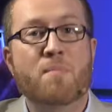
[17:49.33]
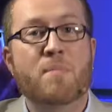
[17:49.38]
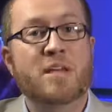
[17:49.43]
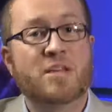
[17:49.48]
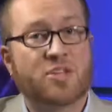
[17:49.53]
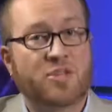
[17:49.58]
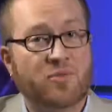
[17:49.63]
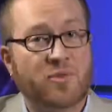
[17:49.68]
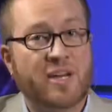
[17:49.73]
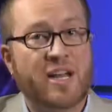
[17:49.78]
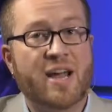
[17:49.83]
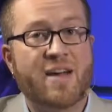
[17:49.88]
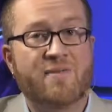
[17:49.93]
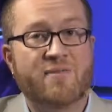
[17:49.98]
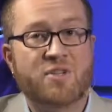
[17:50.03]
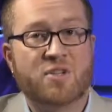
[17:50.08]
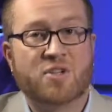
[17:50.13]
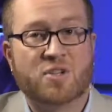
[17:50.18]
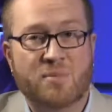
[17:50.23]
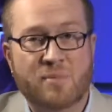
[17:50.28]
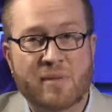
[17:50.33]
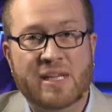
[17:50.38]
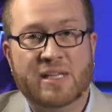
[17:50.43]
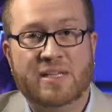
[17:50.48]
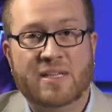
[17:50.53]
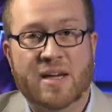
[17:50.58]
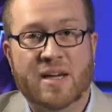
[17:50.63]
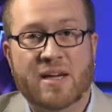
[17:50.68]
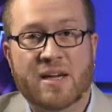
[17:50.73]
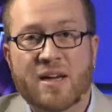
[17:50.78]
Mystery of the
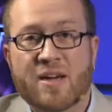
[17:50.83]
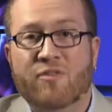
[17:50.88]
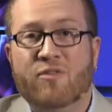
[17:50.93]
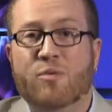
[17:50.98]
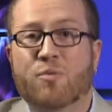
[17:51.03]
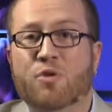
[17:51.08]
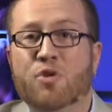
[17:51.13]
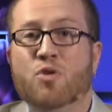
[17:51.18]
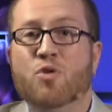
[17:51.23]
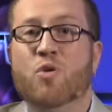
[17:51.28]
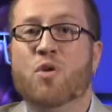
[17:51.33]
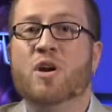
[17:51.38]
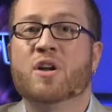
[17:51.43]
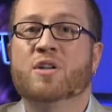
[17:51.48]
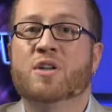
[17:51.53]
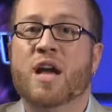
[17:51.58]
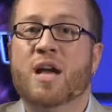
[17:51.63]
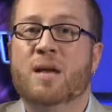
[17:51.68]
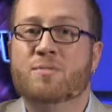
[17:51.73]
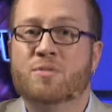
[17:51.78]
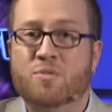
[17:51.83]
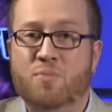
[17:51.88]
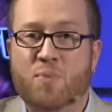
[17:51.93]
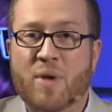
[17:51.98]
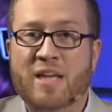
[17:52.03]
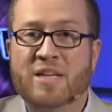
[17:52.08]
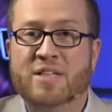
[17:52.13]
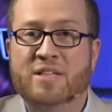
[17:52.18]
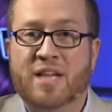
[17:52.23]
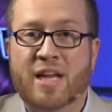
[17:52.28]
Shemitah from New York Times
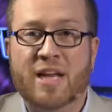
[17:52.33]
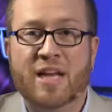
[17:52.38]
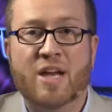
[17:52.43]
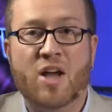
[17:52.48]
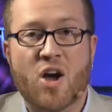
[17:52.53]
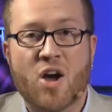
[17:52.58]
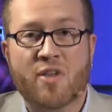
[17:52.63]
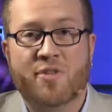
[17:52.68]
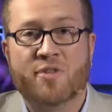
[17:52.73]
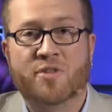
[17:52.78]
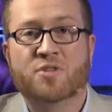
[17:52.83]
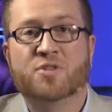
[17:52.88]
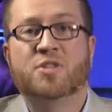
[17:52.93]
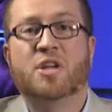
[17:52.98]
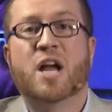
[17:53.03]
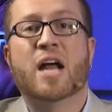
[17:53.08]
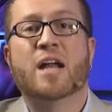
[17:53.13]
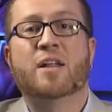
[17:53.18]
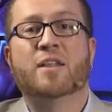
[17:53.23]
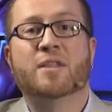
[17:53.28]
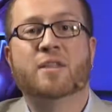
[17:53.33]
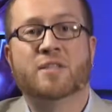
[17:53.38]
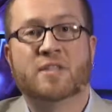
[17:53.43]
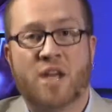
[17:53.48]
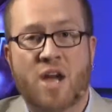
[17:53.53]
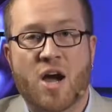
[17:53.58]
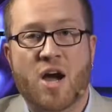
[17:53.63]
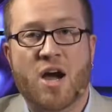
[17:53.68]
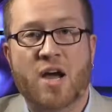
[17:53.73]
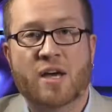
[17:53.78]
best-selling author Jonathan
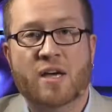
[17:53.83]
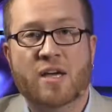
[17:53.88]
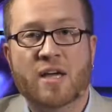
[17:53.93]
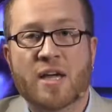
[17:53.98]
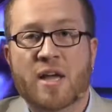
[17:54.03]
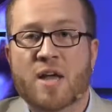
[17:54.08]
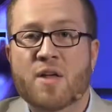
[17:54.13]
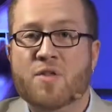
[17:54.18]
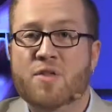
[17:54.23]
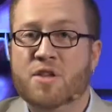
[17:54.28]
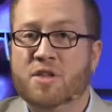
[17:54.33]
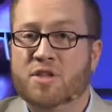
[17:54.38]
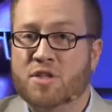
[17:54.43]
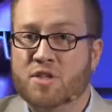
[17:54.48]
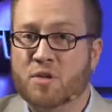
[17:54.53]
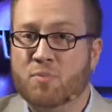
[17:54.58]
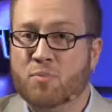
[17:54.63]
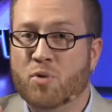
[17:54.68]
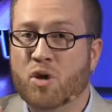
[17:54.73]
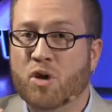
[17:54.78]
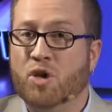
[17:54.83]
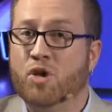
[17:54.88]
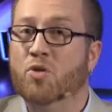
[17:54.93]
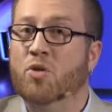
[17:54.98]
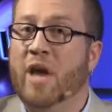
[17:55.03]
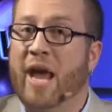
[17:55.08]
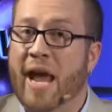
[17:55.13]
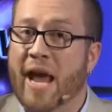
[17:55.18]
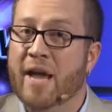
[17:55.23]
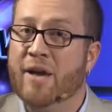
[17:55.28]
Cahn. This is a book you
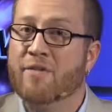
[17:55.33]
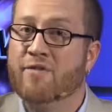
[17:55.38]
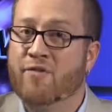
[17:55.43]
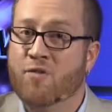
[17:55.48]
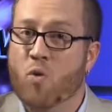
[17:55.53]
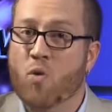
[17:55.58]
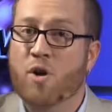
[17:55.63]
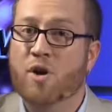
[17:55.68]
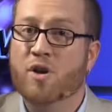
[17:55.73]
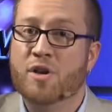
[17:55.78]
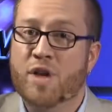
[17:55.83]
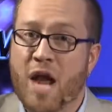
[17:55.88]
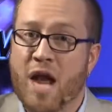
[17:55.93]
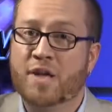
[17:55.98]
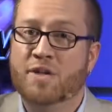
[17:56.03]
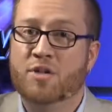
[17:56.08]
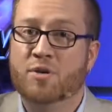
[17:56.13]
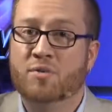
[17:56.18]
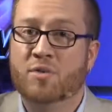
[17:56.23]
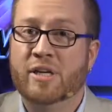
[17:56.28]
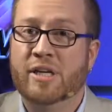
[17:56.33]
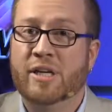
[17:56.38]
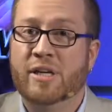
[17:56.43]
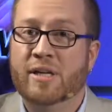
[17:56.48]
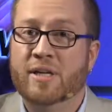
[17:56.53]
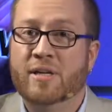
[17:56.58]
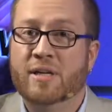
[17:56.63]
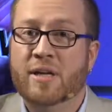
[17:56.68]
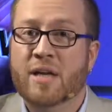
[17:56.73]
can't afford not to read.